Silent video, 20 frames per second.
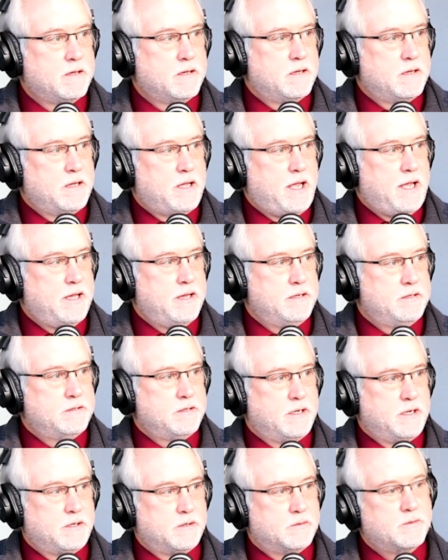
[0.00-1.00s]
And
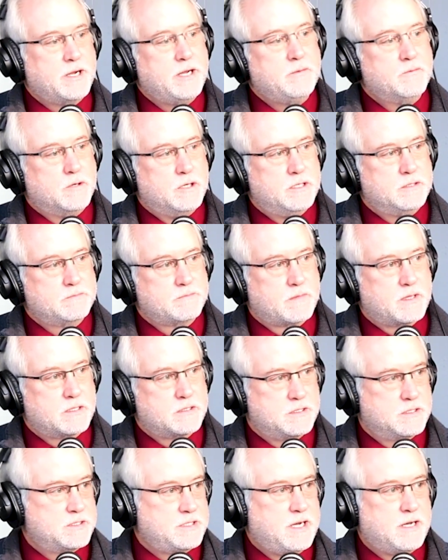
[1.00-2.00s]
in Greenwood,
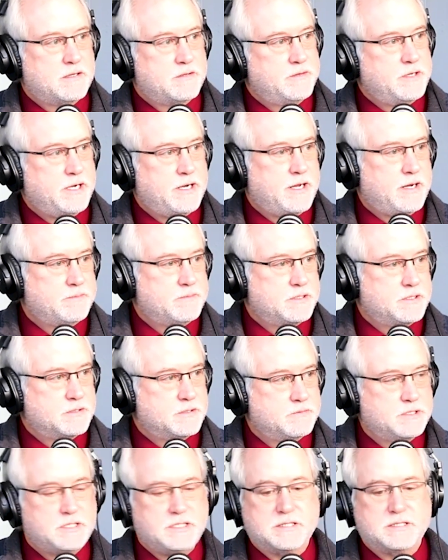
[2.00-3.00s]
just south of Indianapolis,
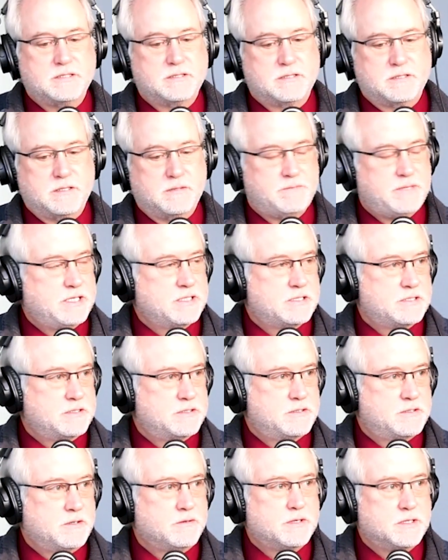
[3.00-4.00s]
which isn't the
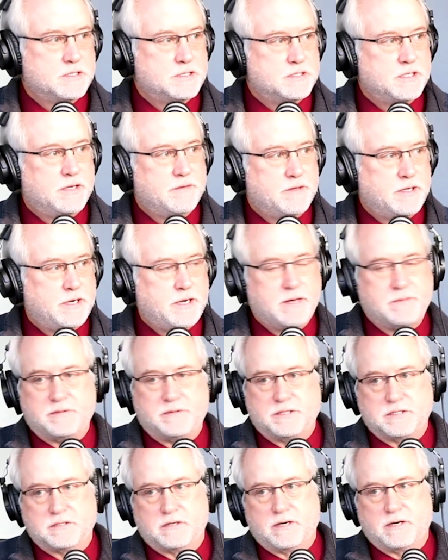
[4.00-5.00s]
best donut city of
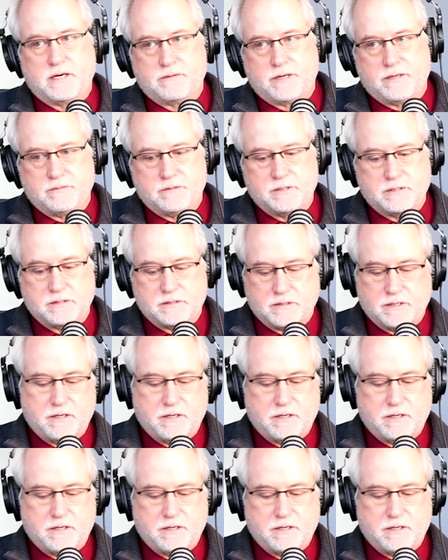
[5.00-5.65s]
Indianapolis. Sorry, Greenwood.